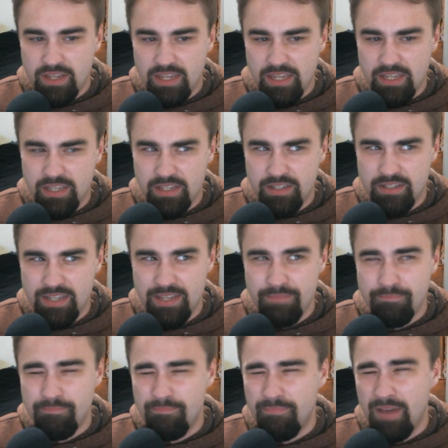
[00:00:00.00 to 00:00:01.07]
and it
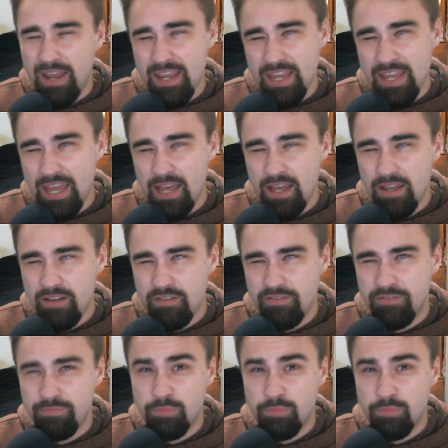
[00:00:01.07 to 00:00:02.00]
might have